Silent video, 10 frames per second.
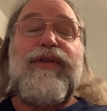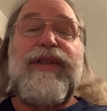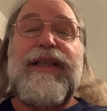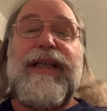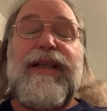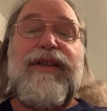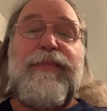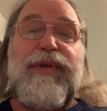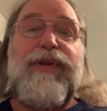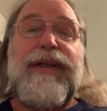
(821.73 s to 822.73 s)
seeking
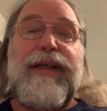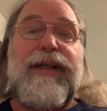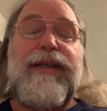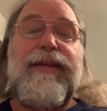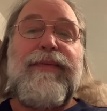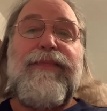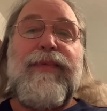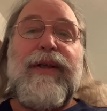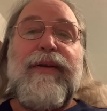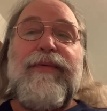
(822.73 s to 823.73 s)
community
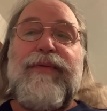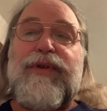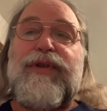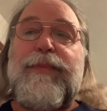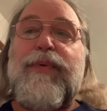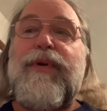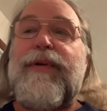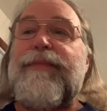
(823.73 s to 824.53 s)
for support.